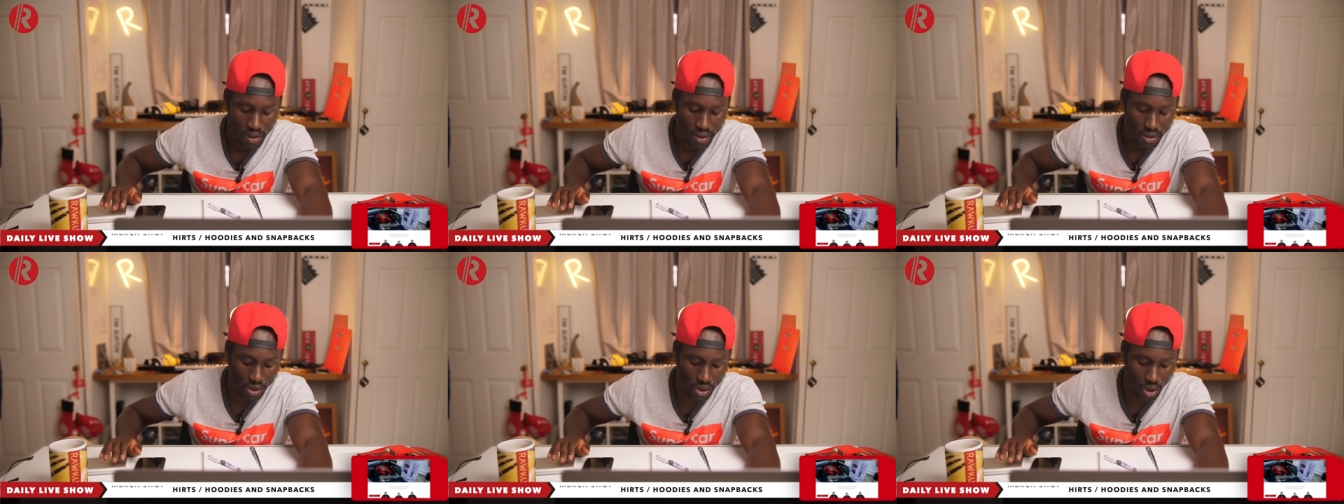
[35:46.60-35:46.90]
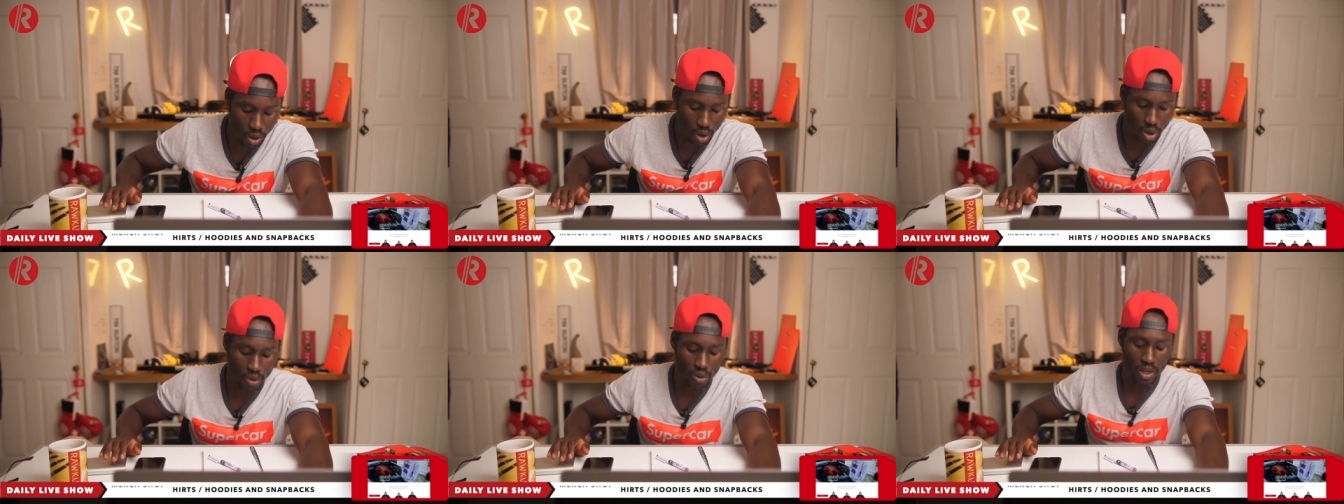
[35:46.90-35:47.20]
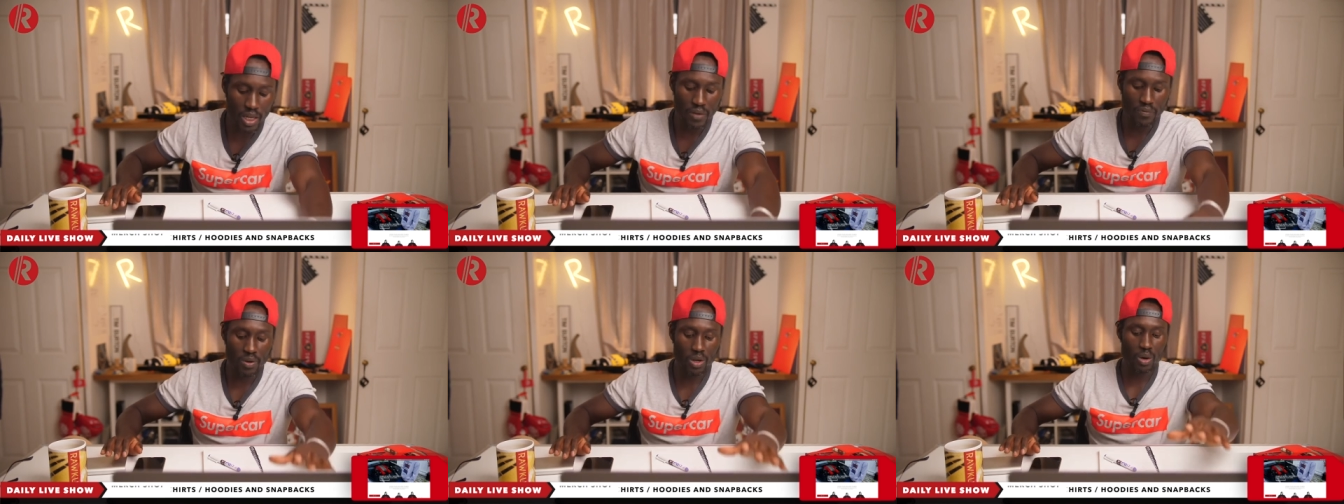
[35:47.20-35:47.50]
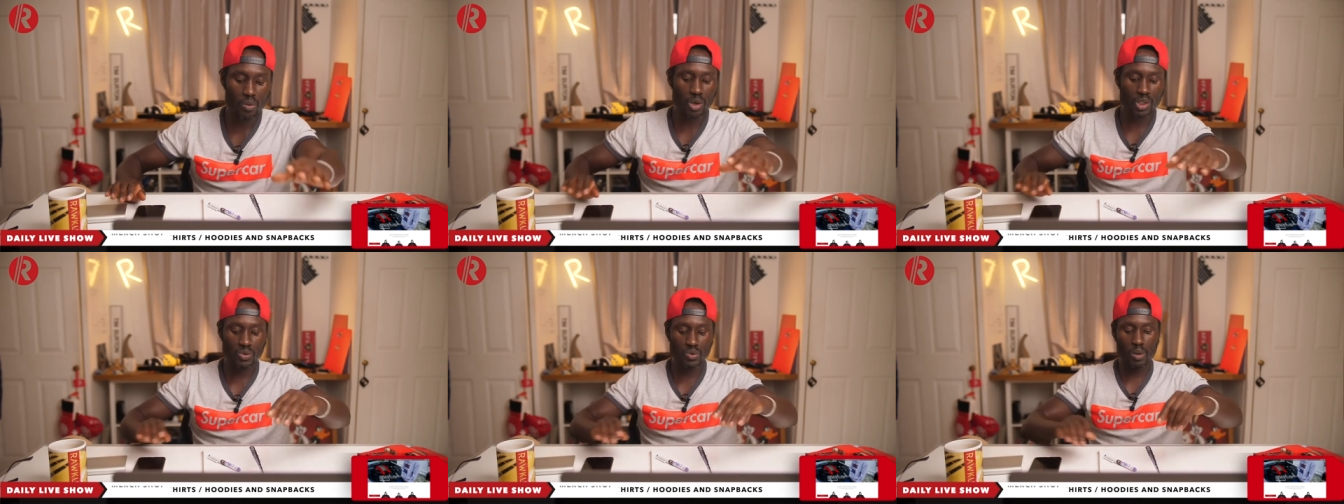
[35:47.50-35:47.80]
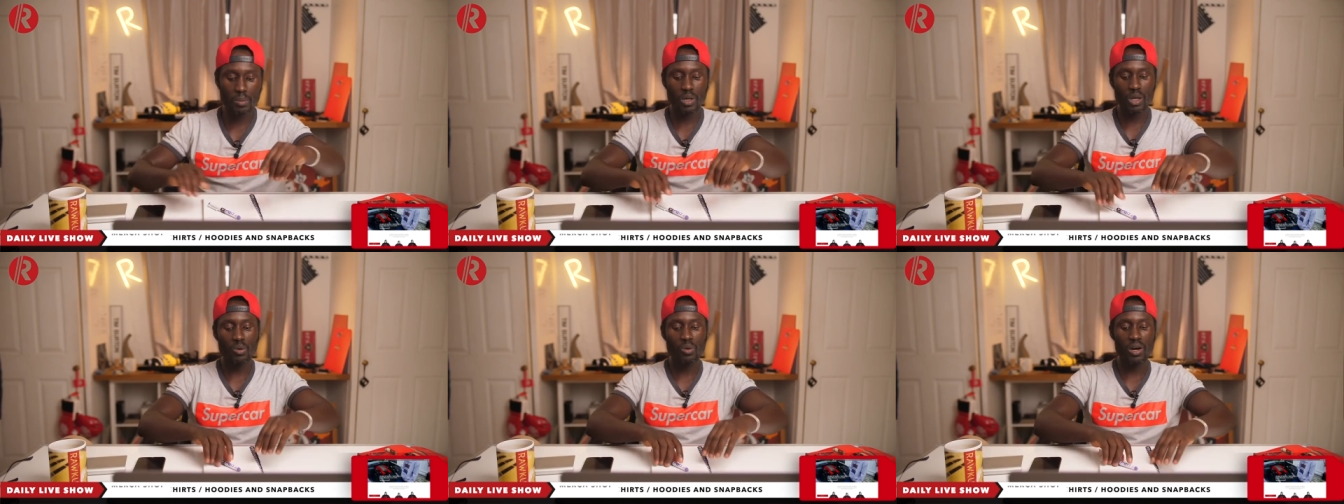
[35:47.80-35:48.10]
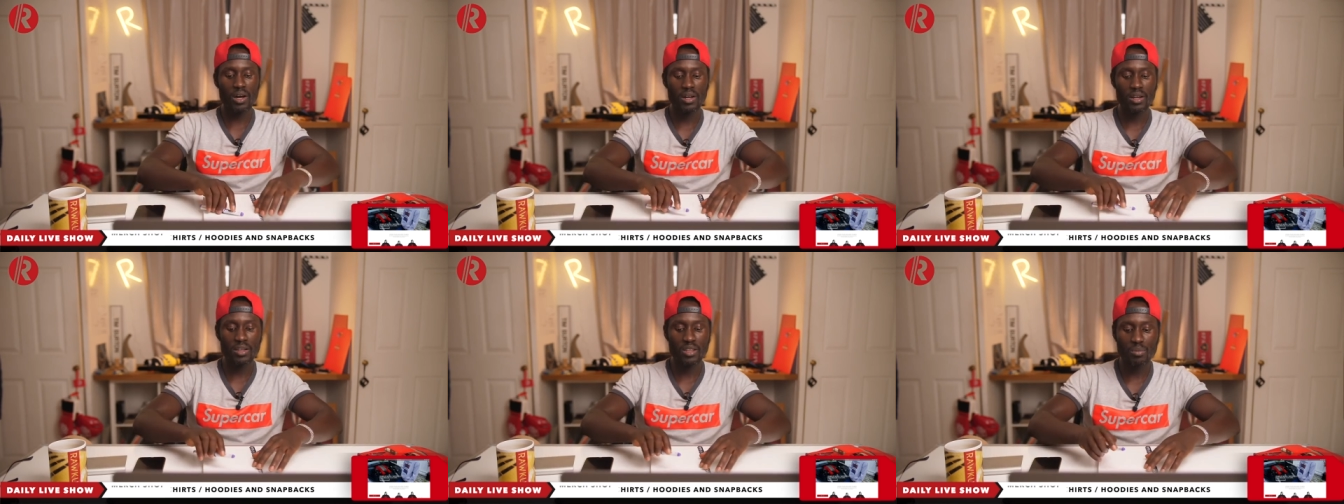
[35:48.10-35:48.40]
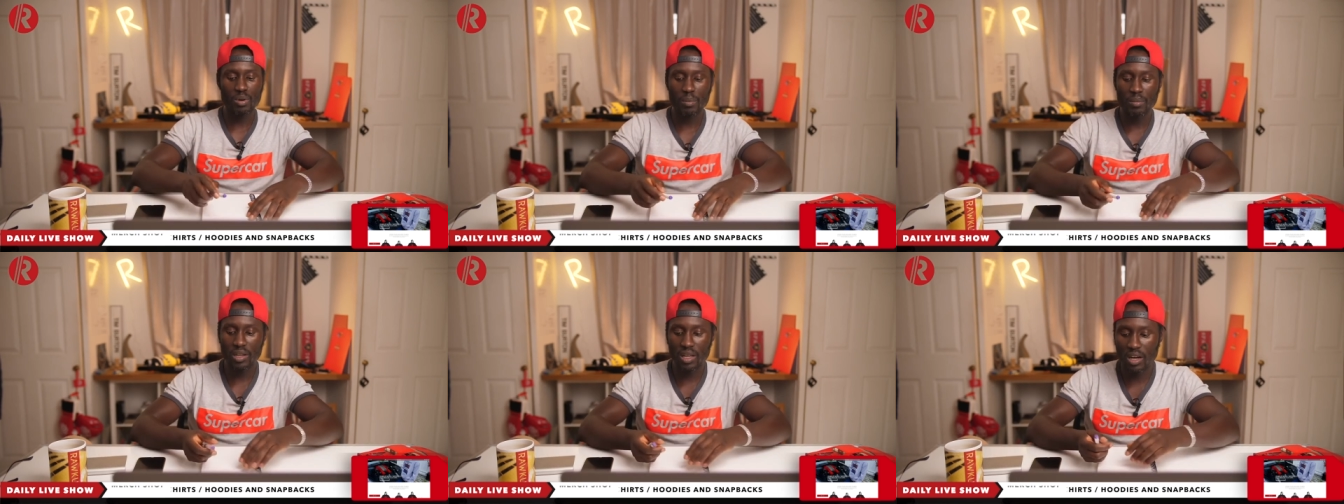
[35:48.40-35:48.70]
So if you don't watch Formula One, you
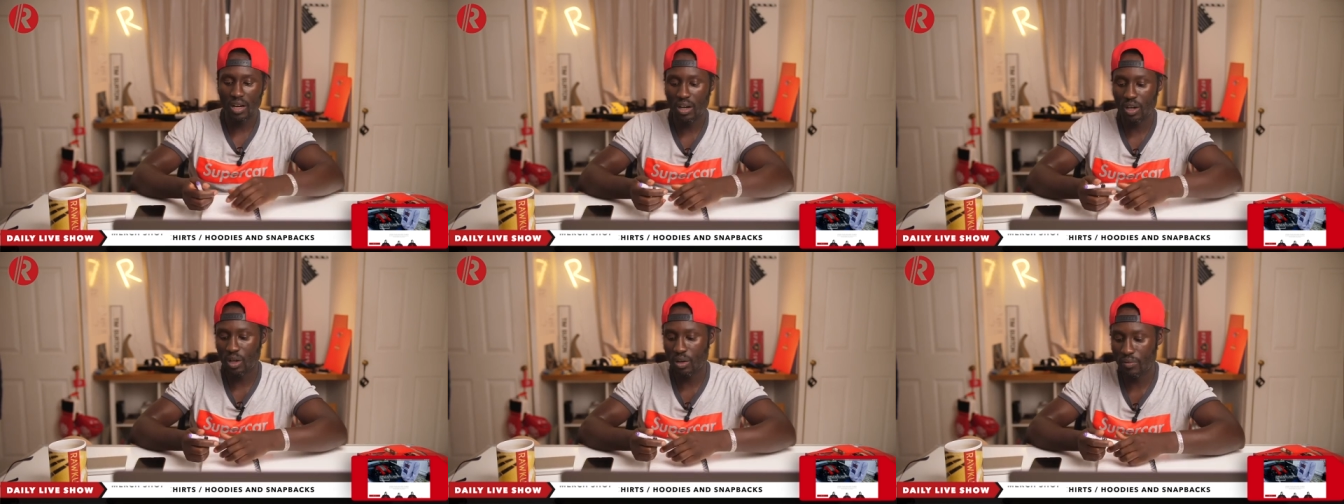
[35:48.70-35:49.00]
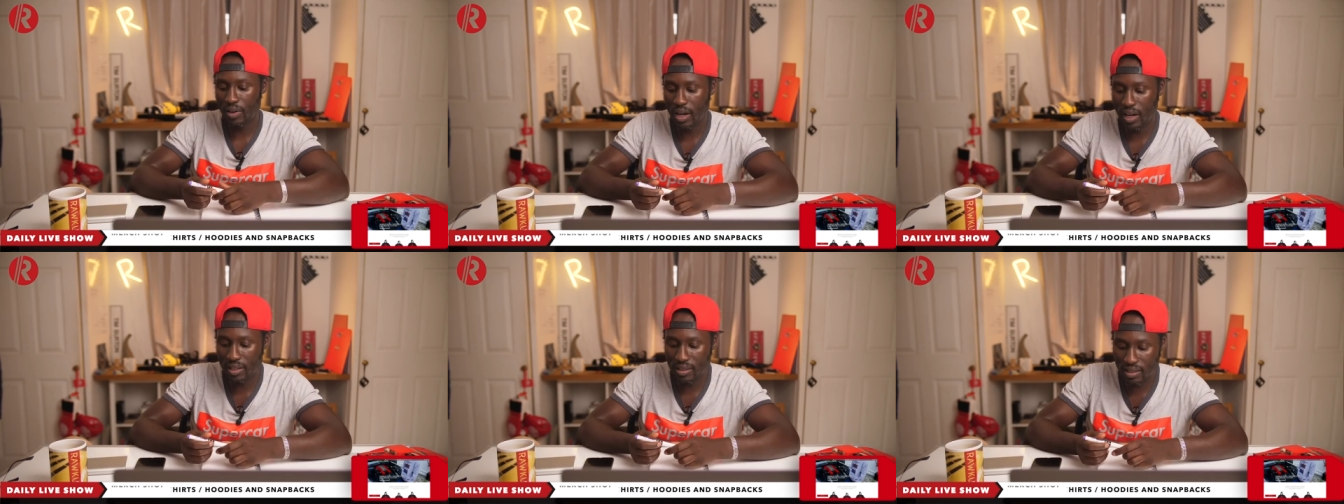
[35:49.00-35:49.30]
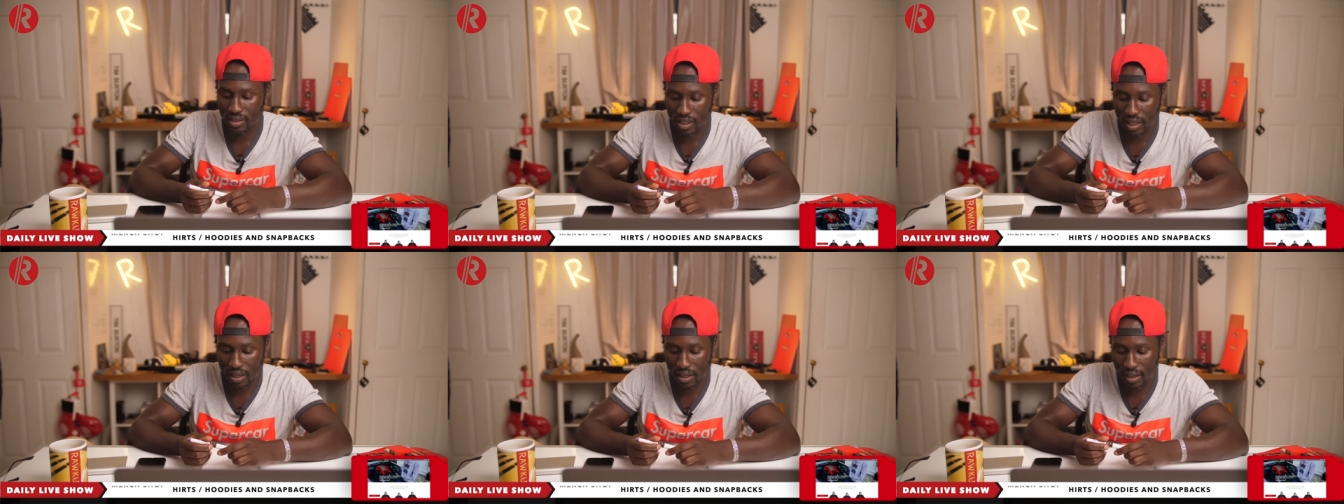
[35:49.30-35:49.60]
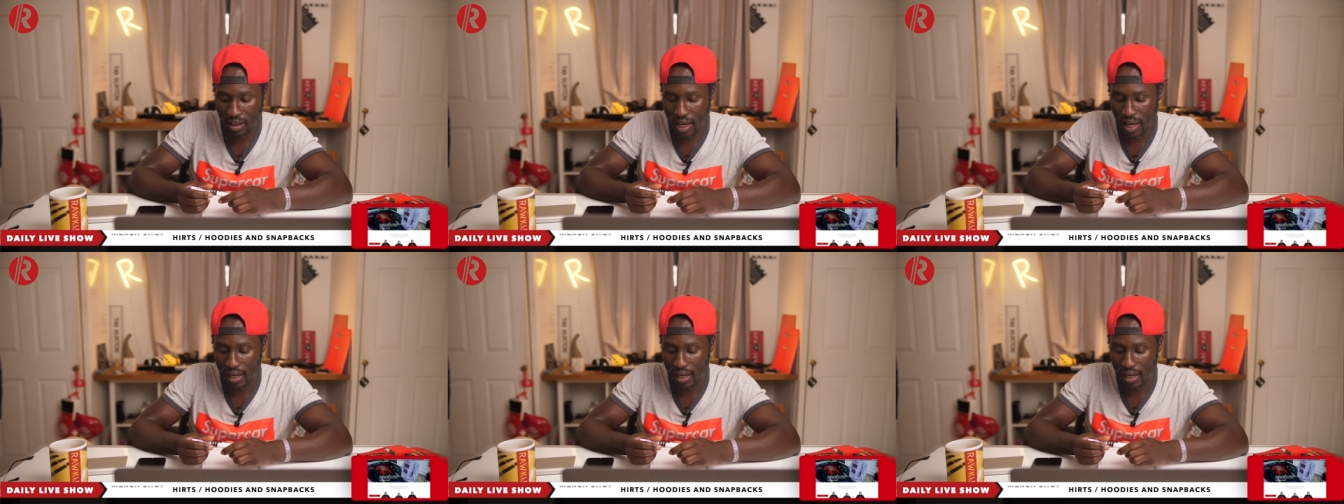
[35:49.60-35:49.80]
probably heard of Ayrton Senna.